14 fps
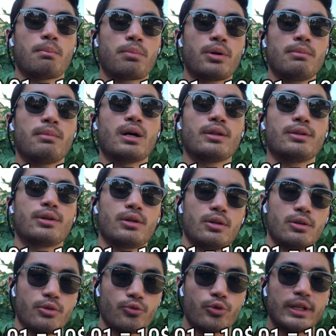per month
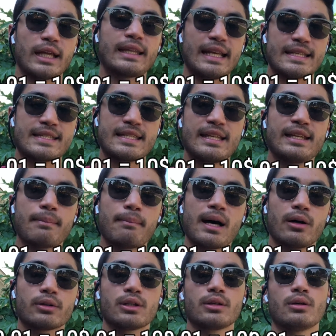for that exceeded
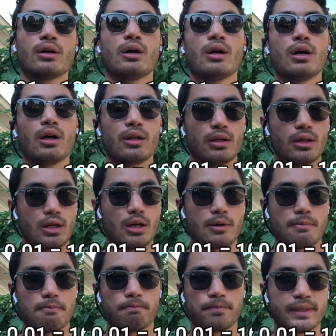amount
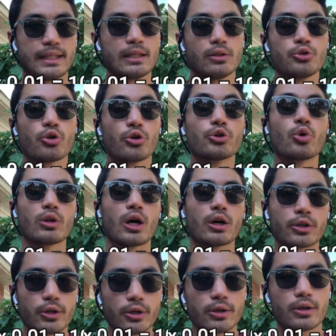till you're no
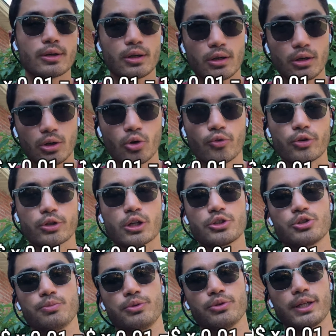longer over
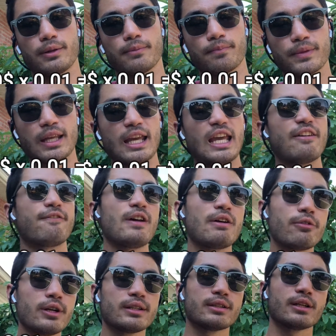contributing. If
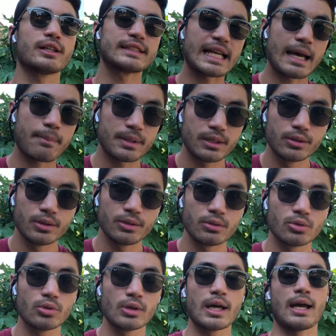ever it does happen to
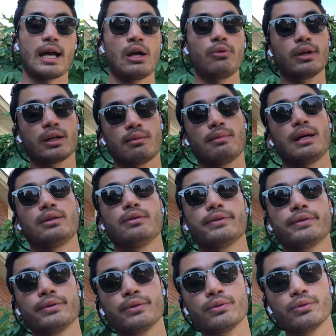you, I recommend you
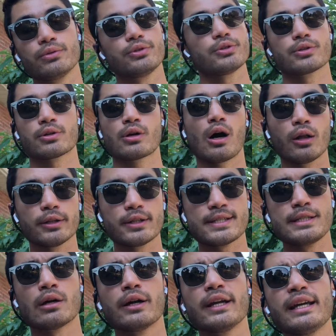to just call the
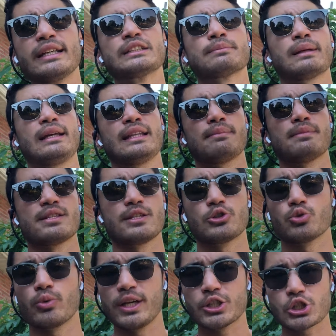CRA, explain them the
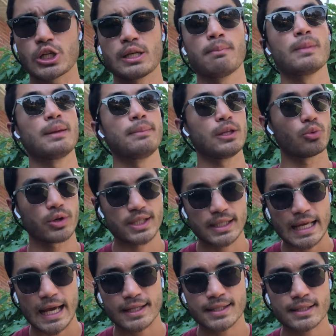situation, maybe it was an
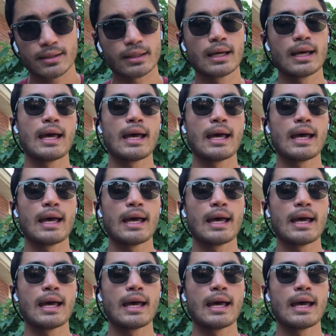accident,